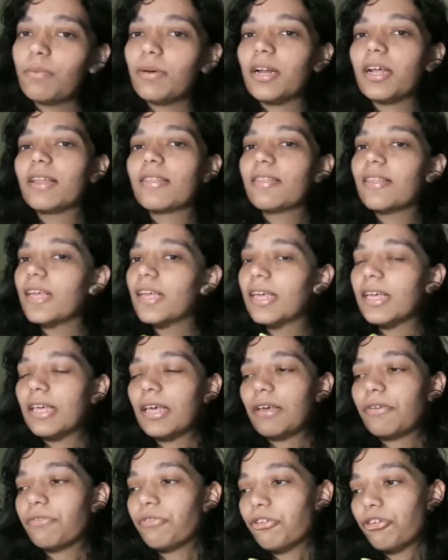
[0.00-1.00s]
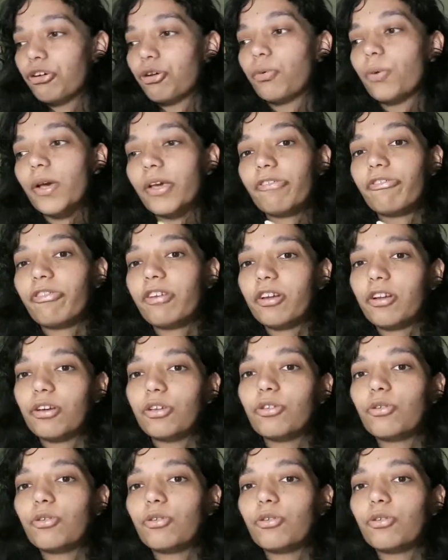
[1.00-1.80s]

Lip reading: but I think if you're a quick reader,